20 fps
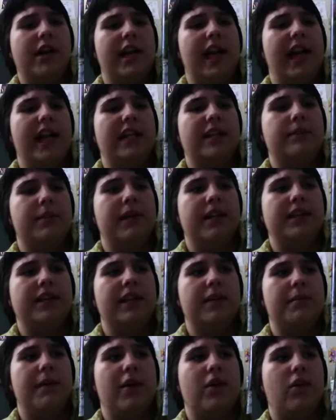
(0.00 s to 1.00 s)
Yeah, it's
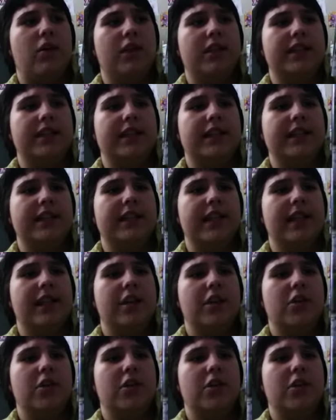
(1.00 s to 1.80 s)
basically about horses